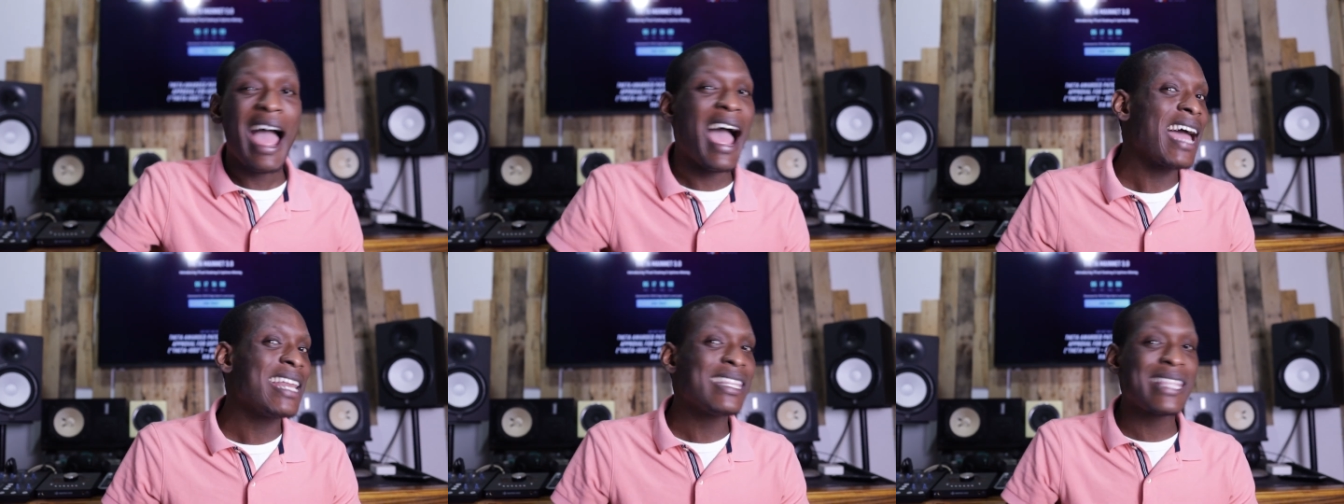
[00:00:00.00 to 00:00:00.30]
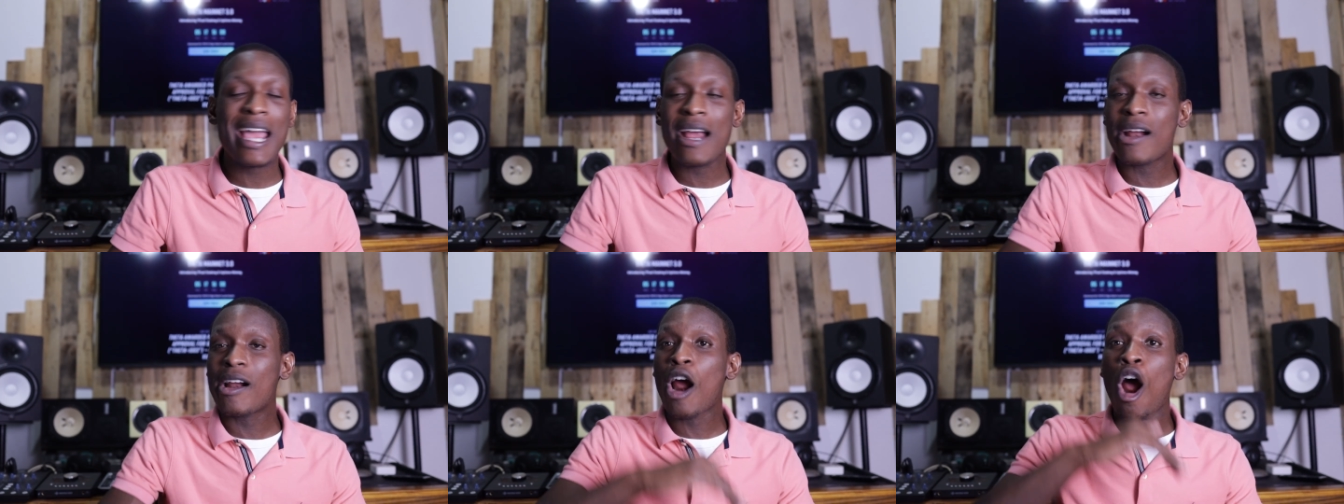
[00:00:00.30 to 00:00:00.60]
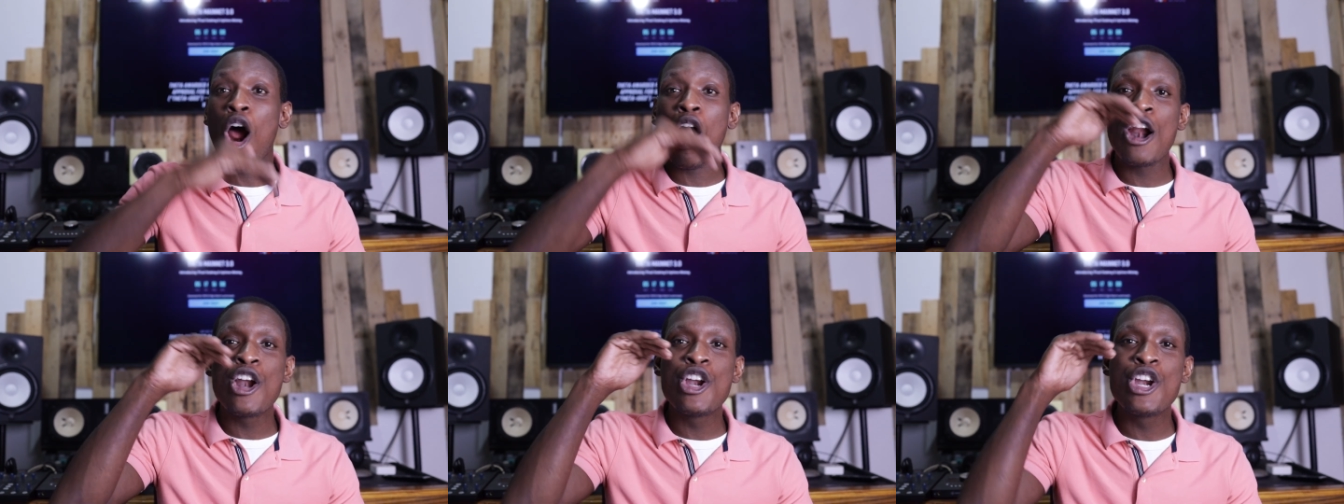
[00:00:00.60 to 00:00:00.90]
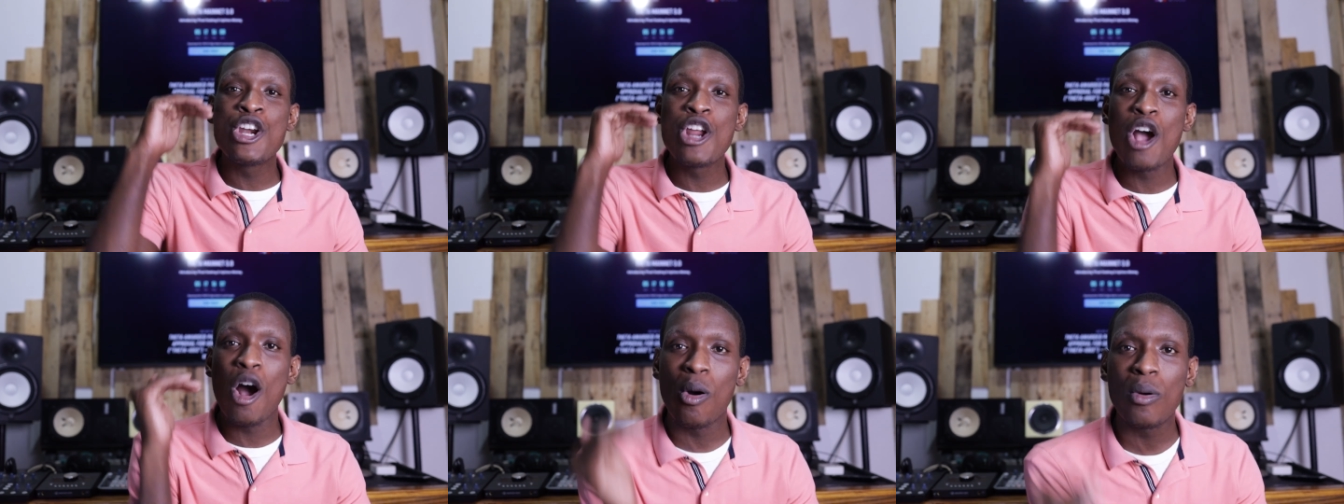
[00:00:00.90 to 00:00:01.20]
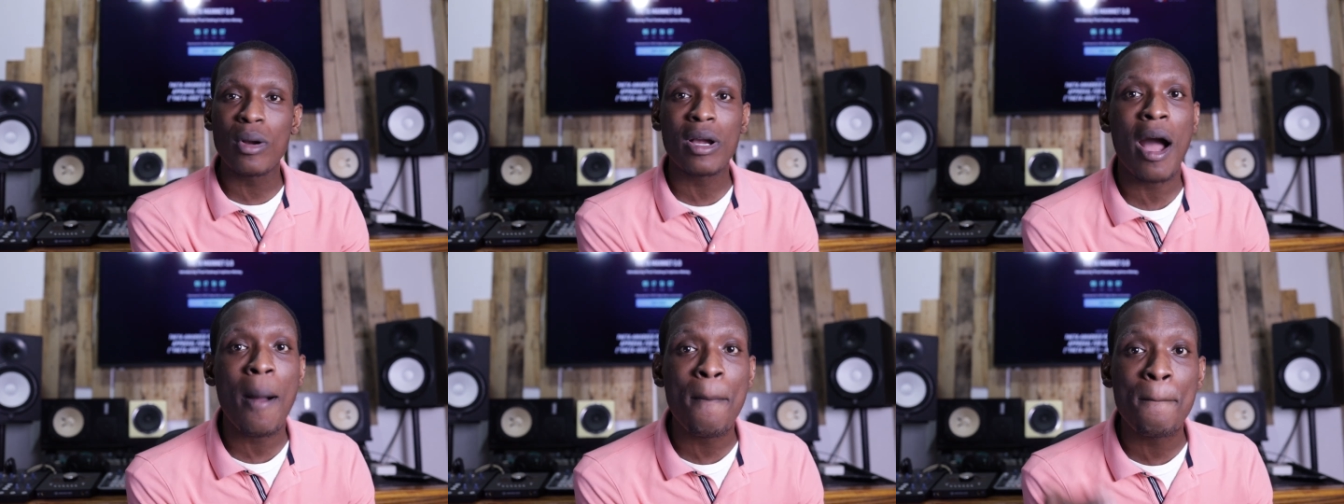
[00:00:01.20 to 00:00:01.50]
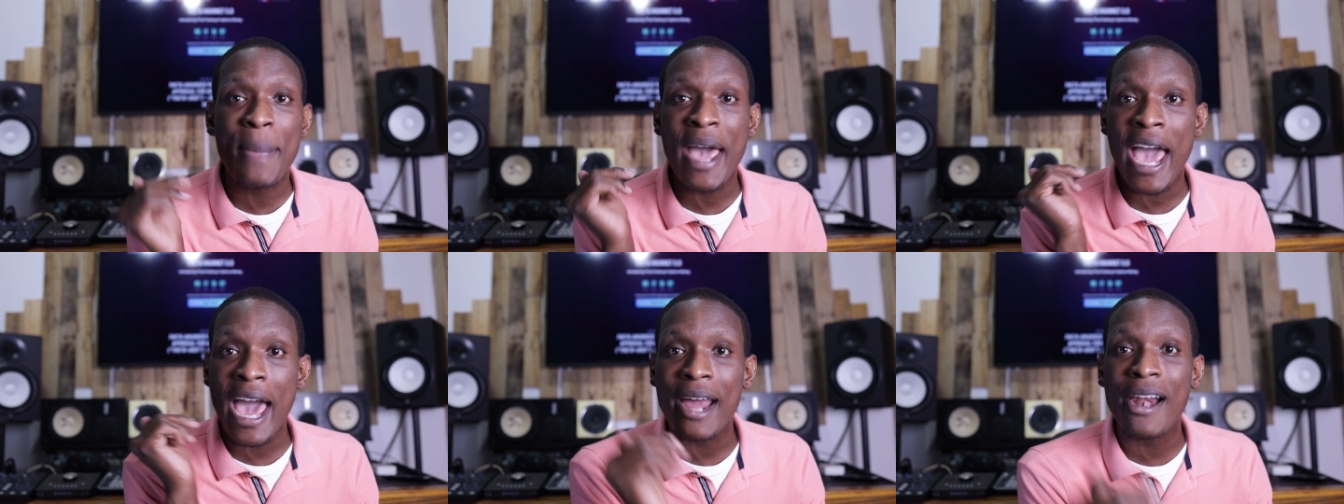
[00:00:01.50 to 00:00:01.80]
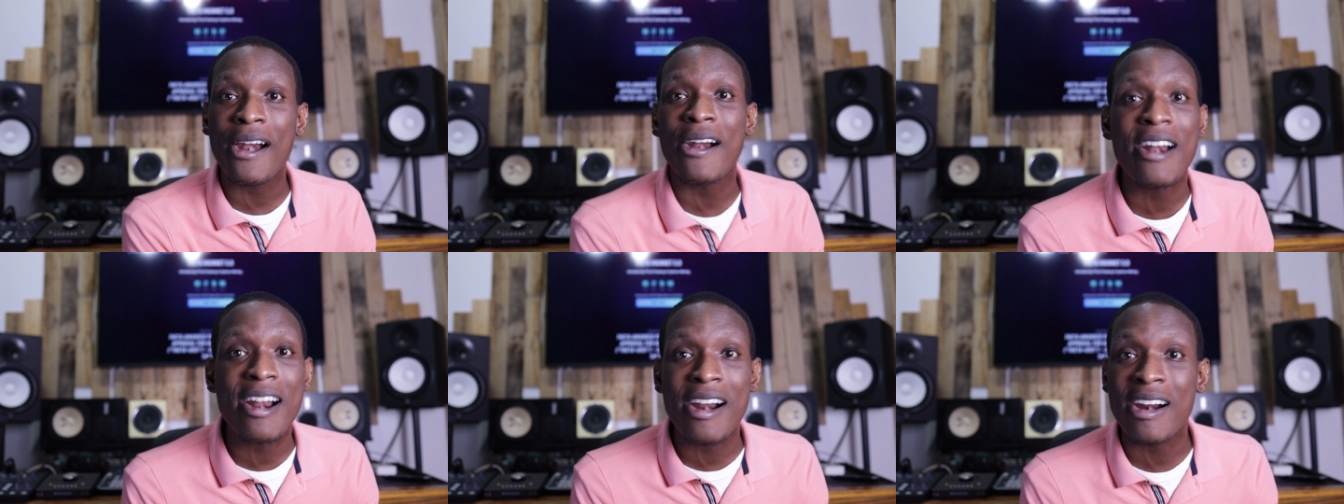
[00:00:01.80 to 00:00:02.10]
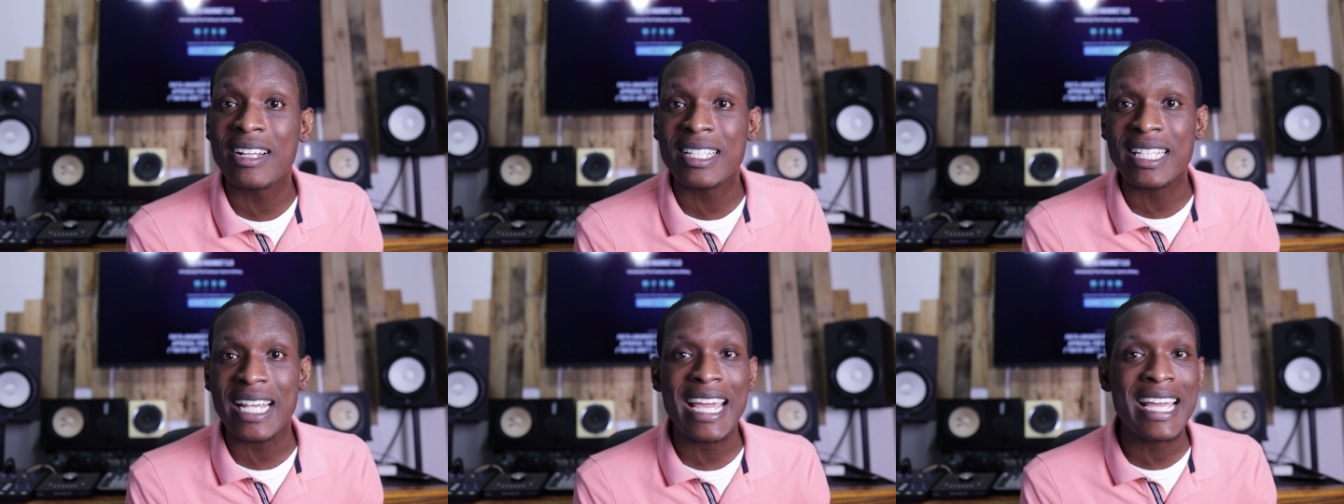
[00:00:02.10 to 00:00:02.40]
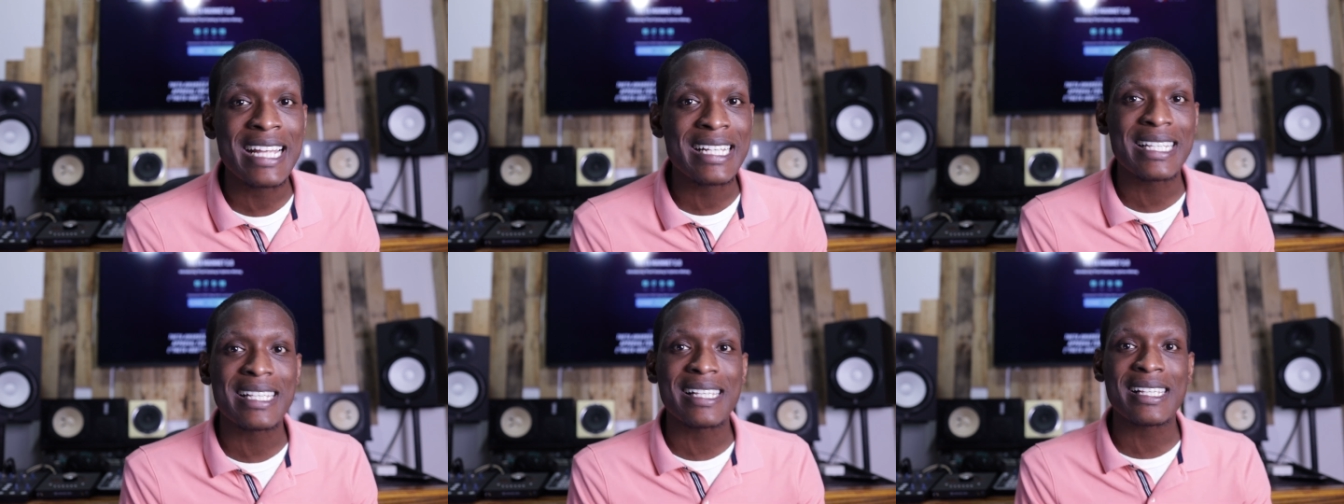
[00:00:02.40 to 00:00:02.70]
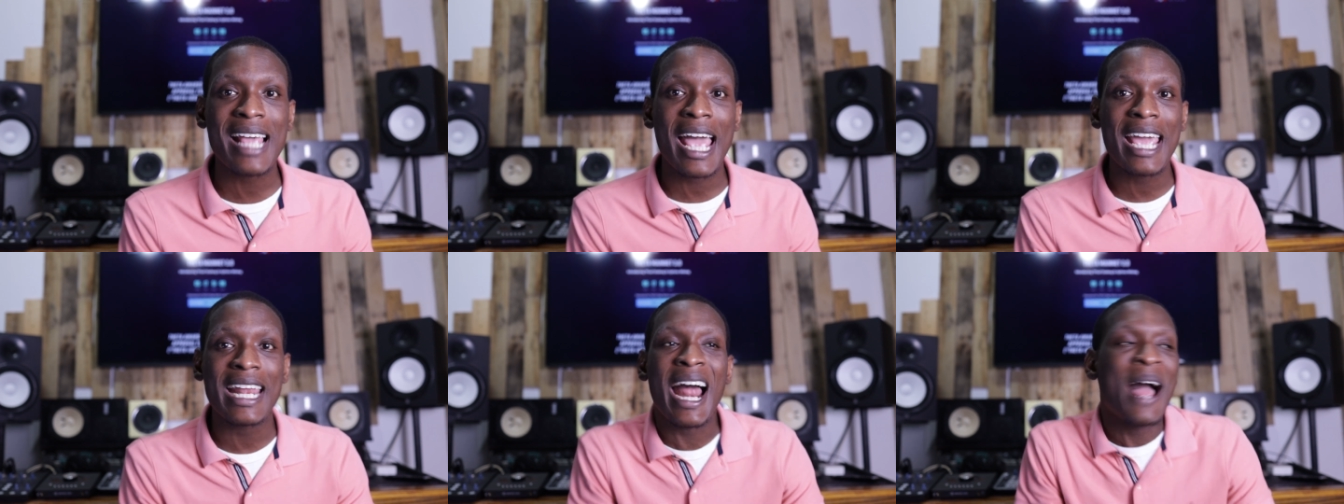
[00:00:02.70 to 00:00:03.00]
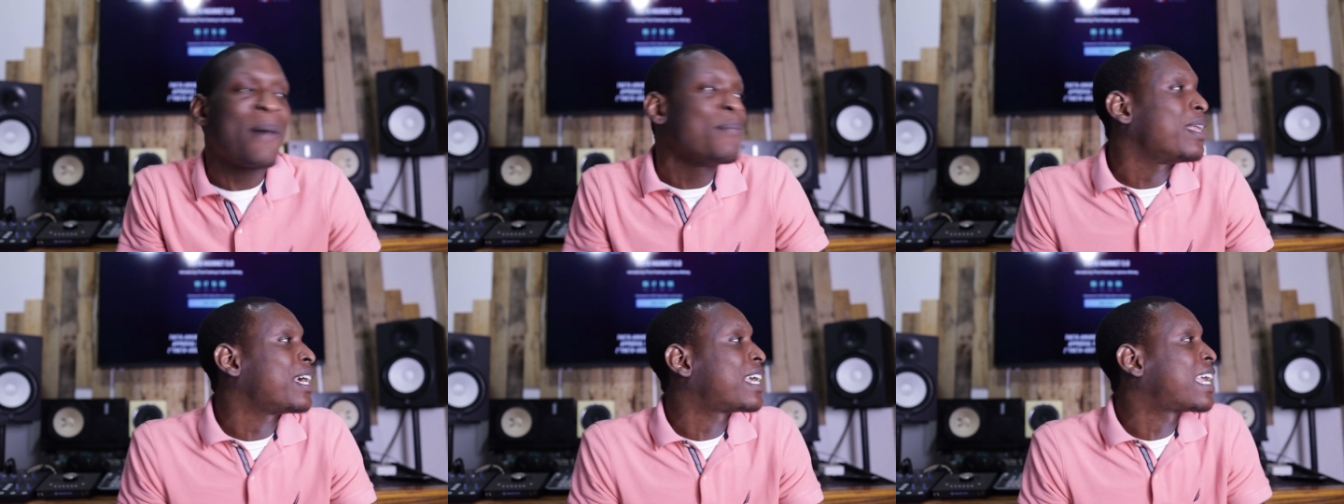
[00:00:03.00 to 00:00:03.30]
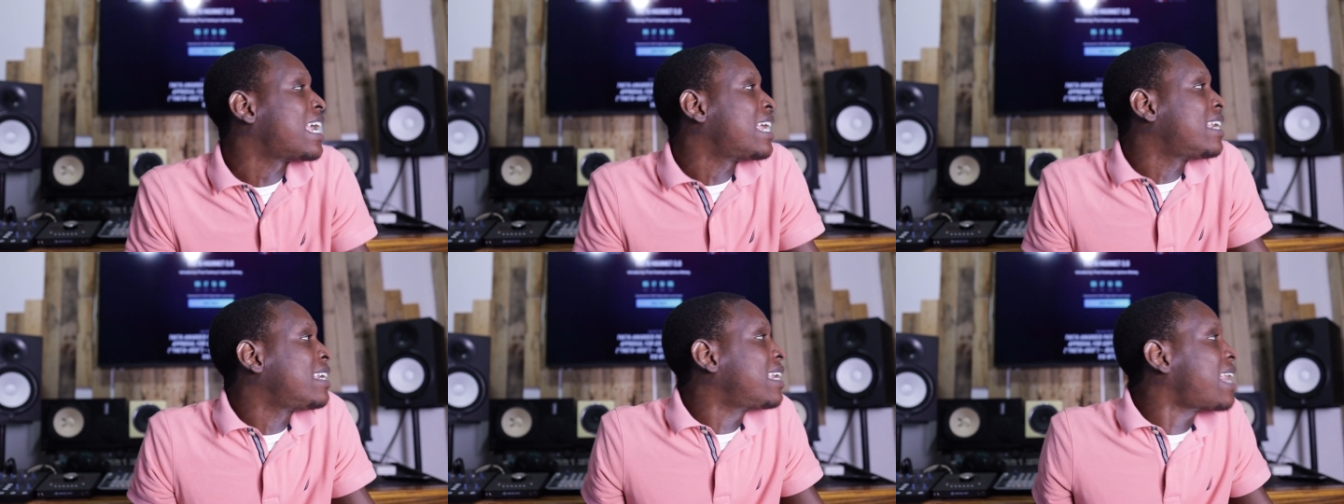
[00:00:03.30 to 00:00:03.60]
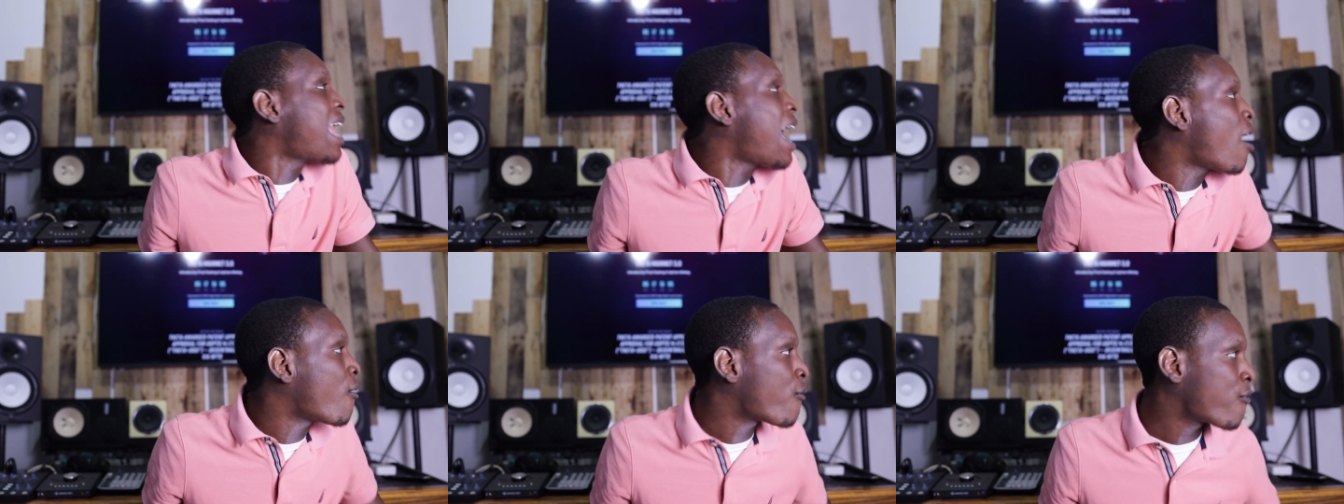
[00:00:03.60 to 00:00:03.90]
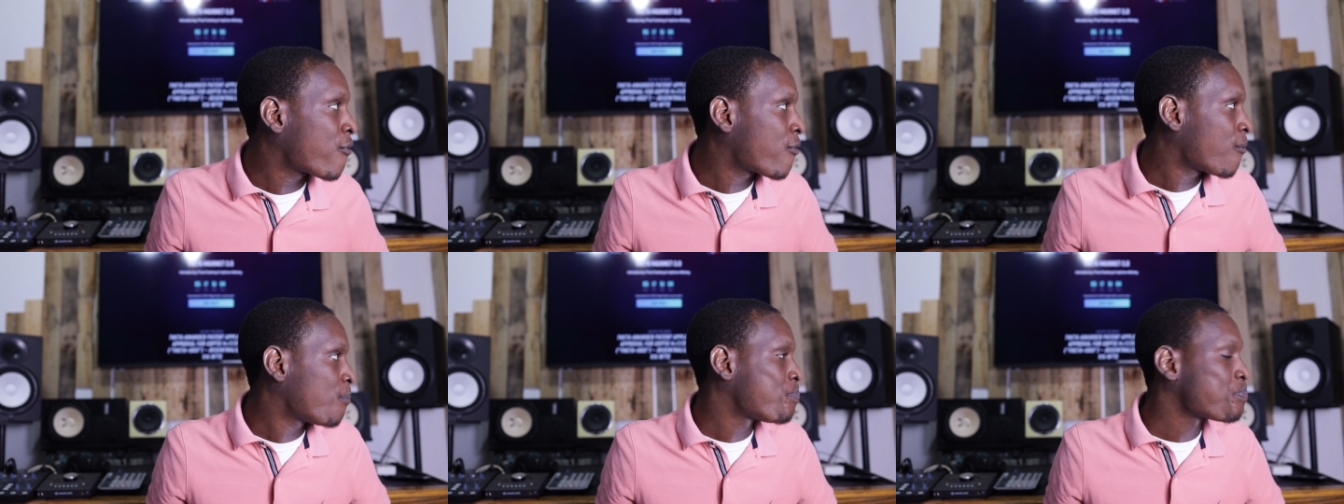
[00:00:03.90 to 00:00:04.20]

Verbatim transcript: and there are no competitors in sight. I'm looking left,